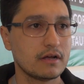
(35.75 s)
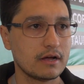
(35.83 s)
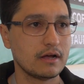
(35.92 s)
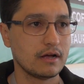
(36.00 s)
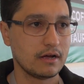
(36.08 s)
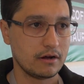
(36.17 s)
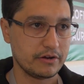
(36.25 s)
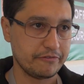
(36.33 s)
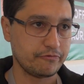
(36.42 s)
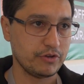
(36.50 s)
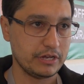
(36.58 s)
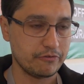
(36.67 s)
Uh,
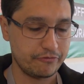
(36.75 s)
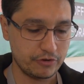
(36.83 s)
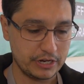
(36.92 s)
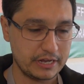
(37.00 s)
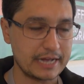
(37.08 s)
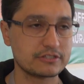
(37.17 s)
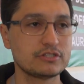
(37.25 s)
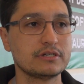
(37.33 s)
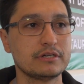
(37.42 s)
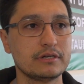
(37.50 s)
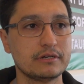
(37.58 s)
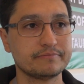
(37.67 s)
if we if we get
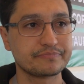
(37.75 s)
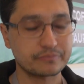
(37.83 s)
the